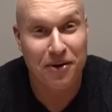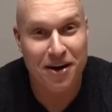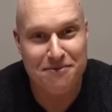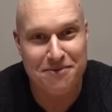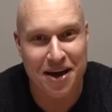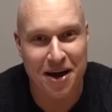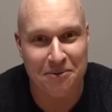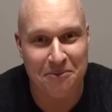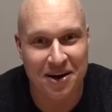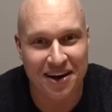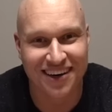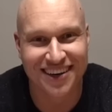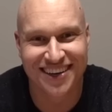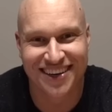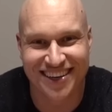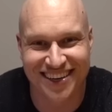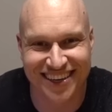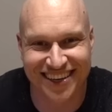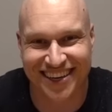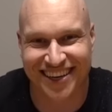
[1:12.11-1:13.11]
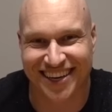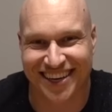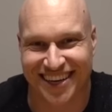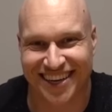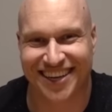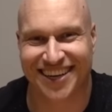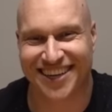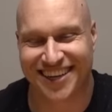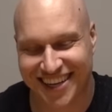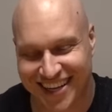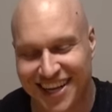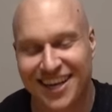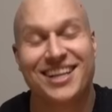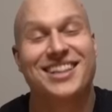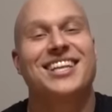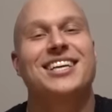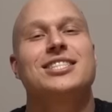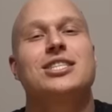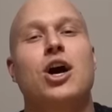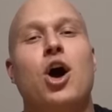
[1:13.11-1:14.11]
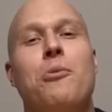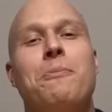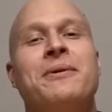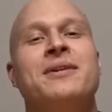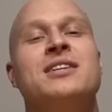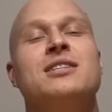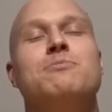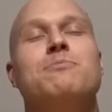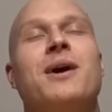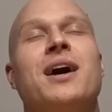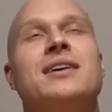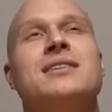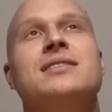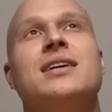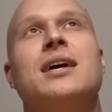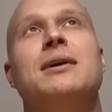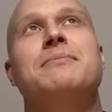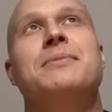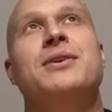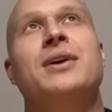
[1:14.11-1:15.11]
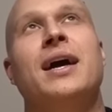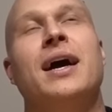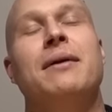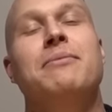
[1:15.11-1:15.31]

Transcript: Premium. Let's open this box up, okay?